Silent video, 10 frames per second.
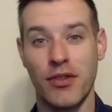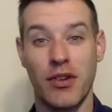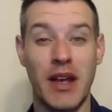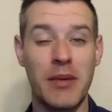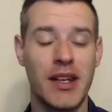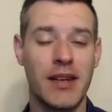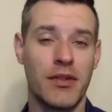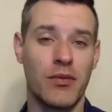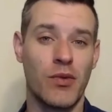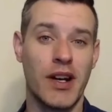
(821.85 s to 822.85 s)
or maybe
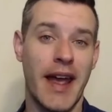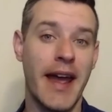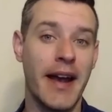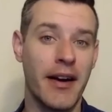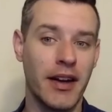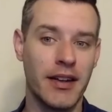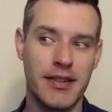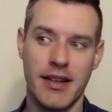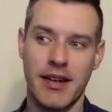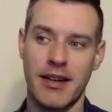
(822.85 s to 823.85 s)
even what
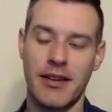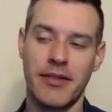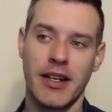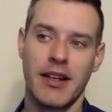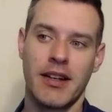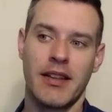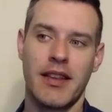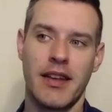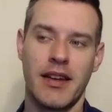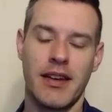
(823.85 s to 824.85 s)
areas of
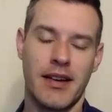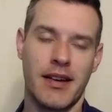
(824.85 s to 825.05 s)
the